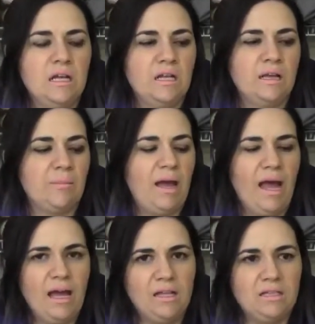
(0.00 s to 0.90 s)
like my
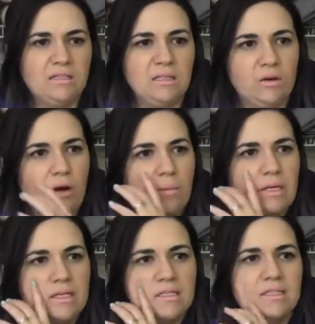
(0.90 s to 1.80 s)
eyelets and
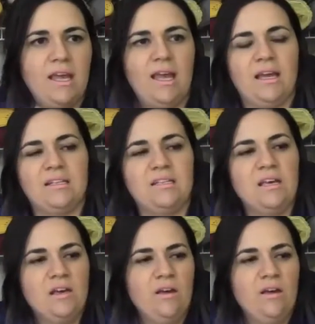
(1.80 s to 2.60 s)
grommets, and